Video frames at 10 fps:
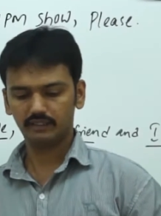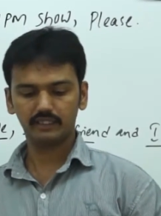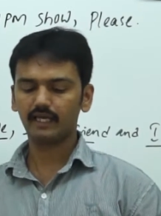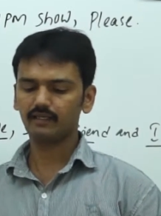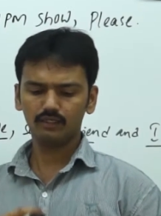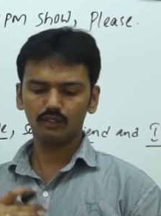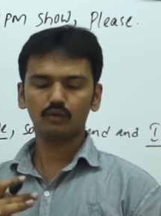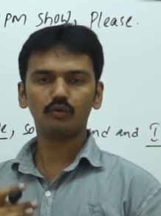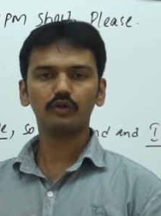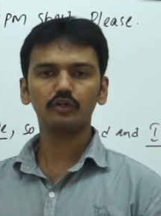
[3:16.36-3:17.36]
than
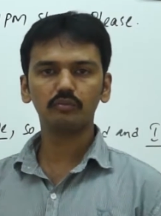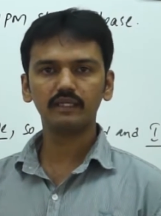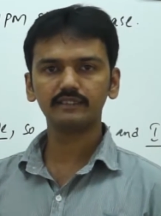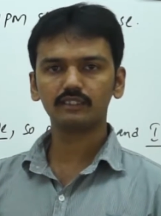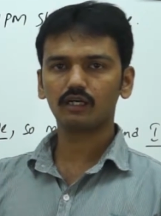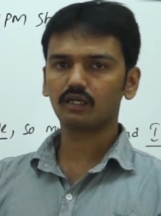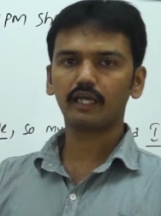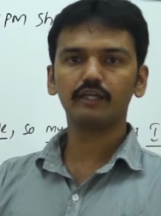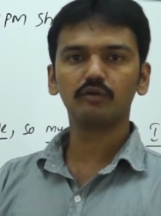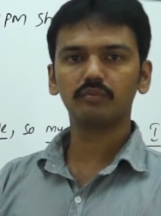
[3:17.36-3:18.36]
could you please or
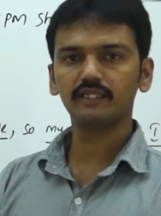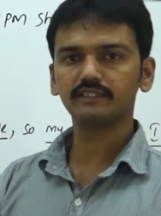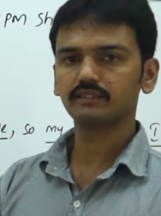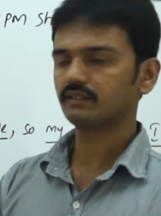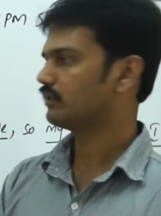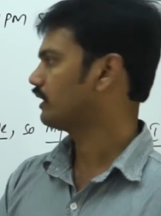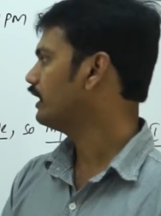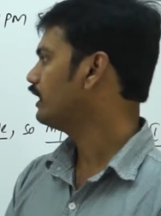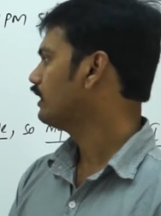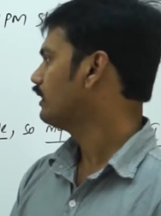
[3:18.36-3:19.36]
can you please,
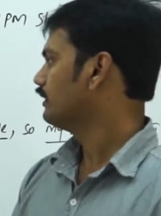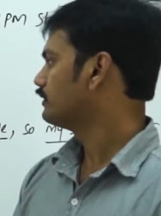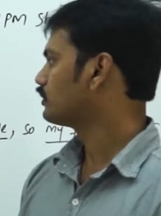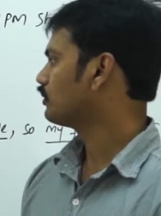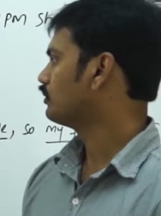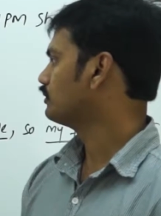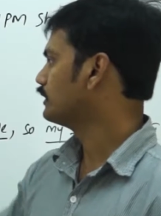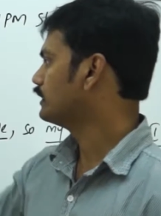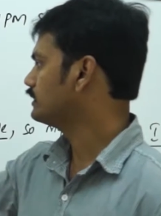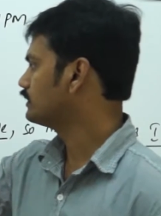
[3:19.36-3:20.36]
right? So
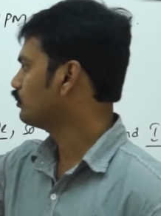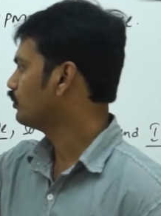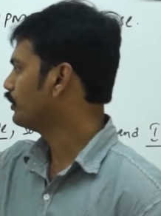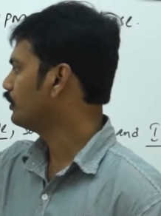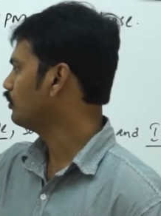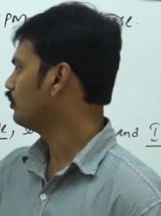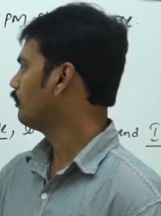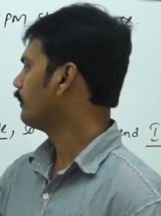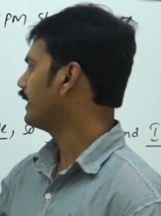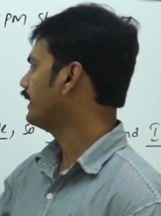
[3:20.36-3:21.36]
this would you
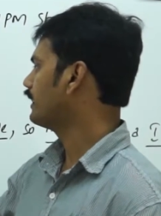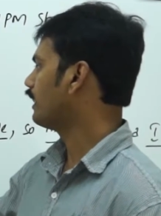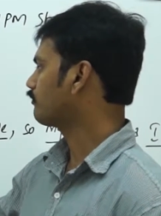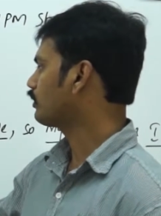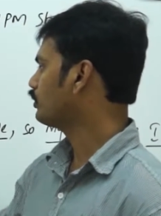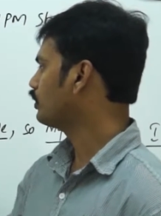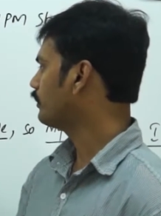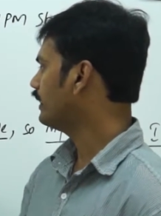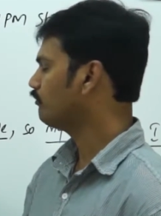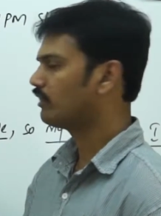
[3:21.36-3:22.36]
mind, after would you
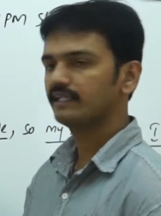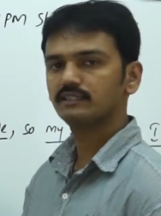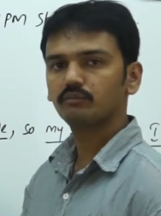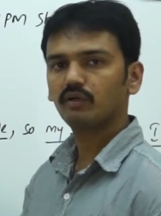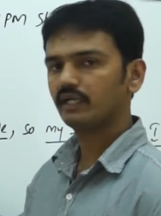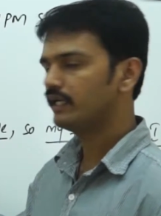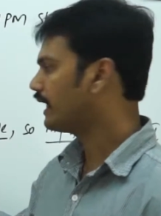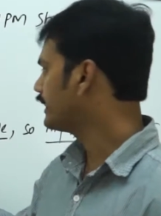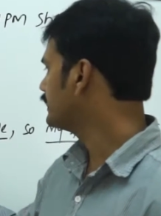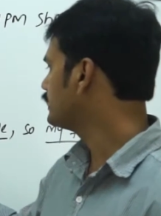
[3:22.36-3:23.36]
mind, what is important?
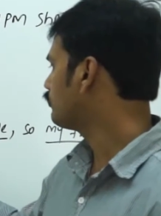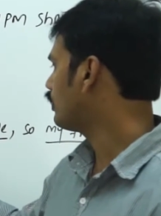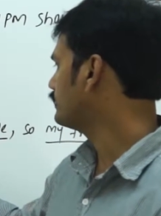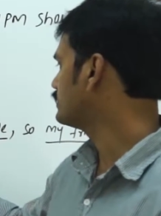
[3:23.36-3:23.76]
ING form